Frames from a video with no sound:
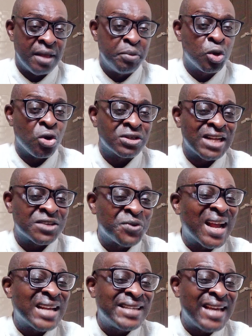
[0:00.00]
Because as
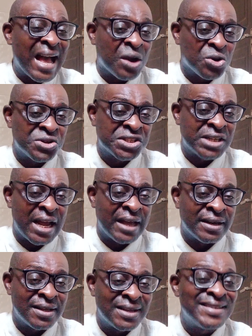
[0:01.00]
far as they are
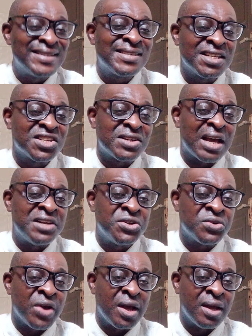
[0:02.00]
concerned, this is
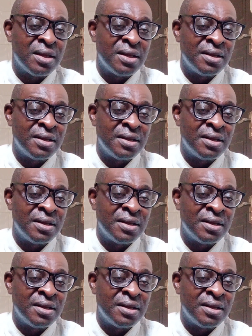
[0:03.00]
Nigeria.